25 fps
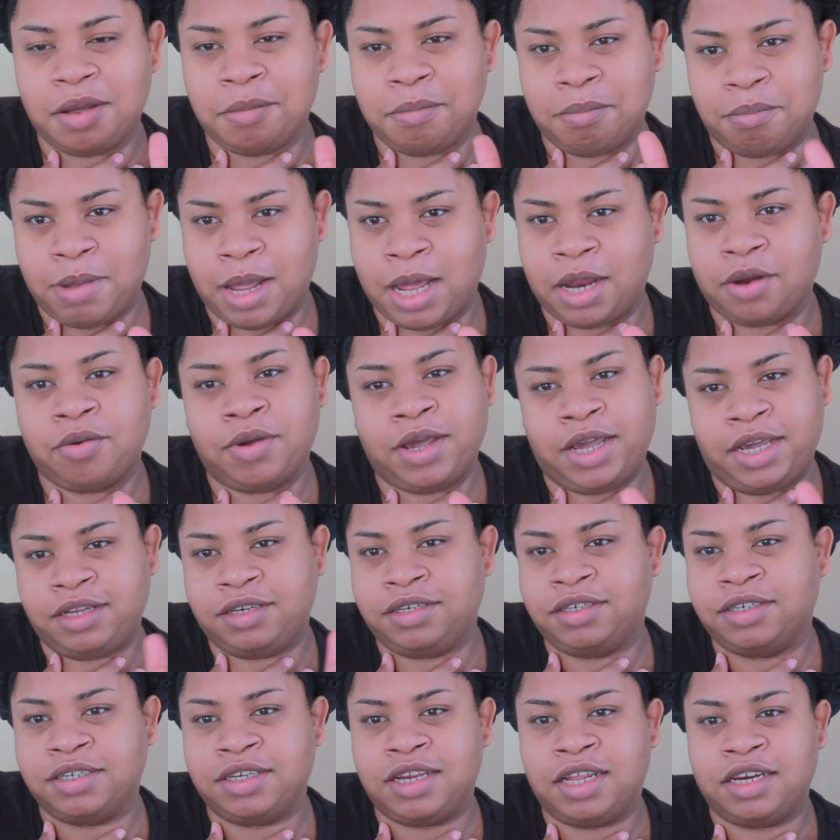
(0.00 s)
By the
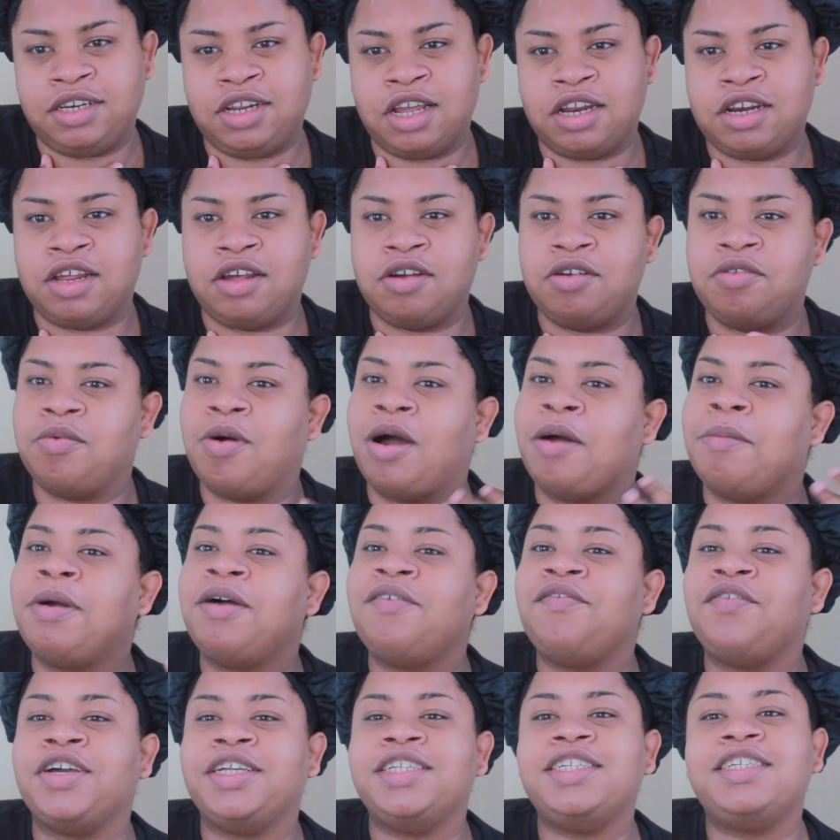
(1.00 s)
way, just letting y'all know why
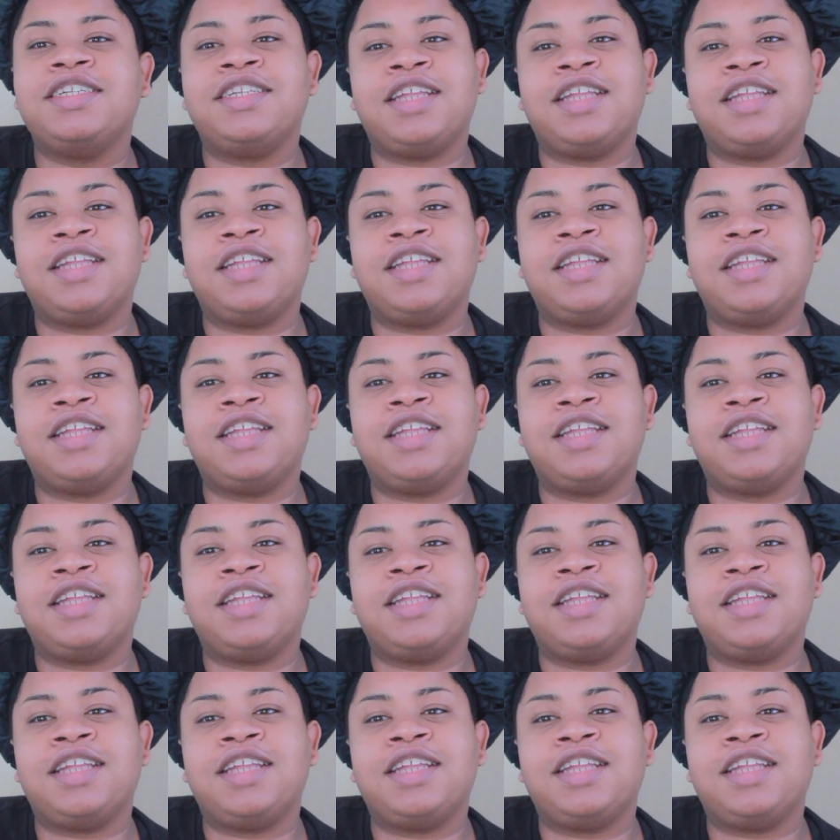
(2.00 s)
my voice